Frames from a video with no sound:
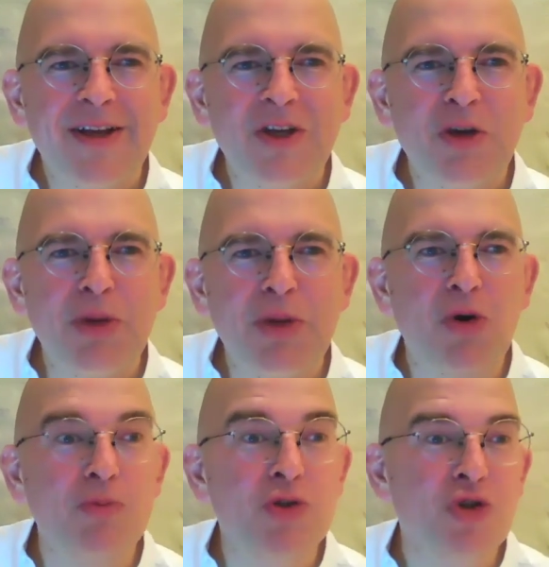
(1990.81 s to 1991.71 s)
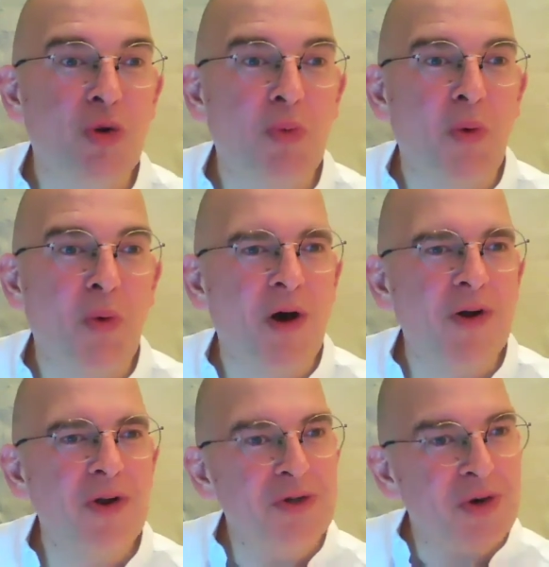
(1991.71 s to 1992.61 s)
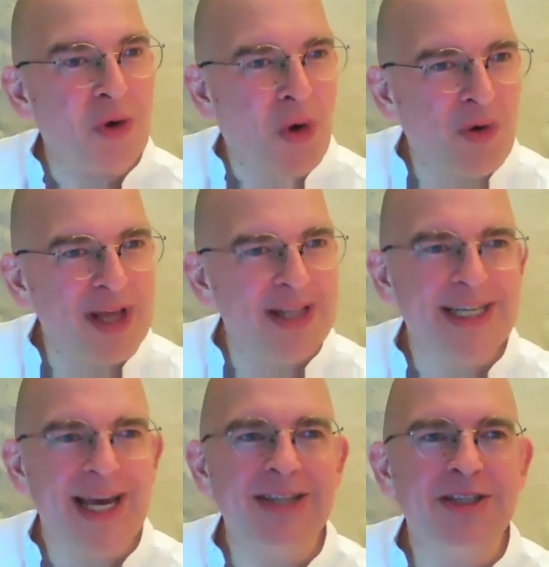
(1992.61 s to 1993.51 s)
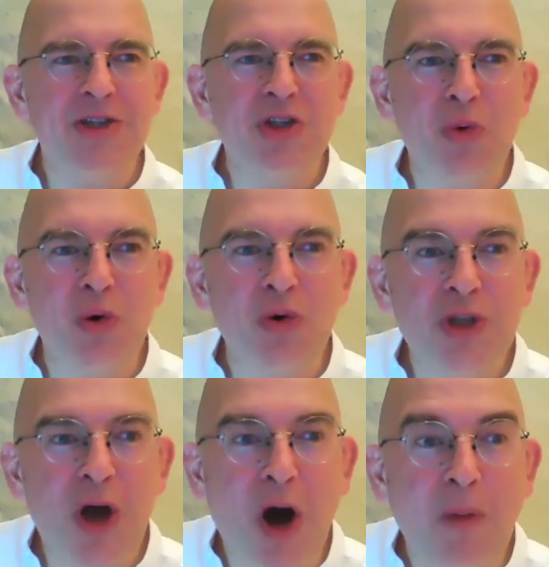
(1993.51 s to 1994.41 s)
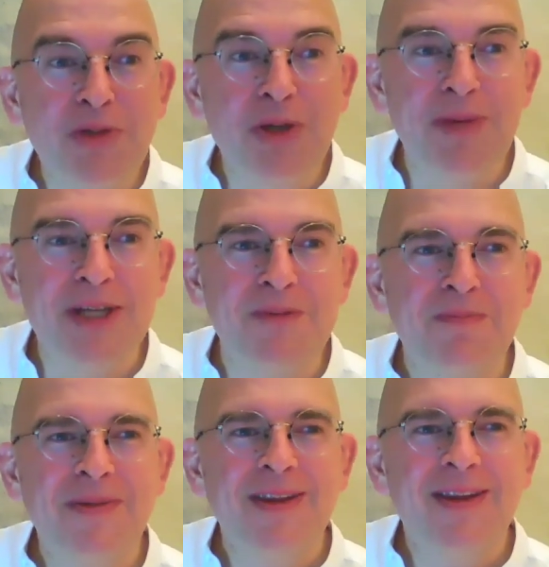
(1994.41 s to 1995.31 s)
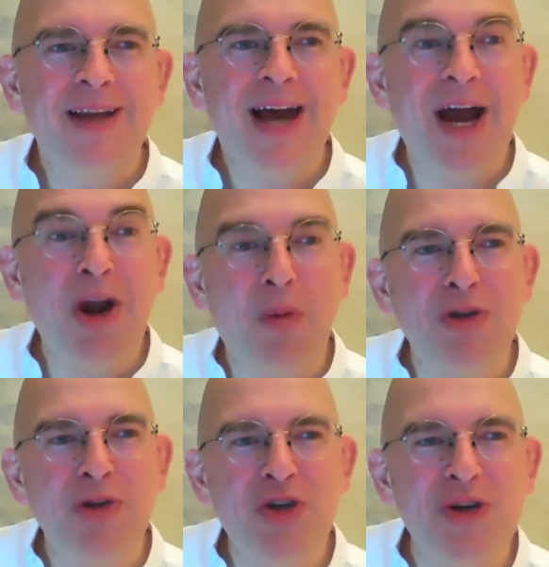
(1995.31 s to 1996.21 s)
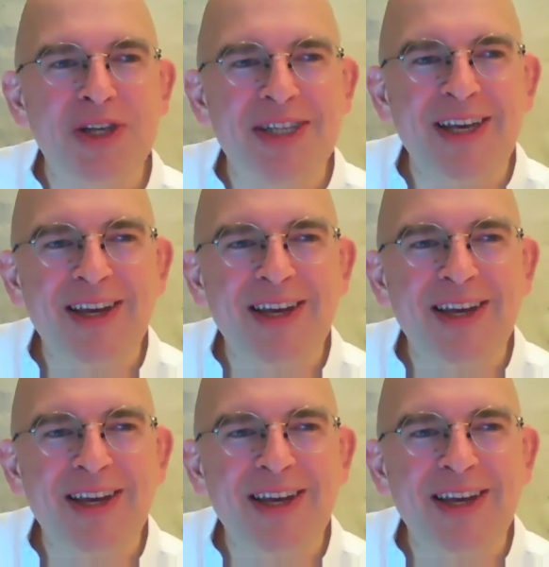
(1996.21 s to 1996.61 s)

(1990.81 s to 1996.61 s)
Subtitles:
You become someone who's orientated towards optimism and opportunity.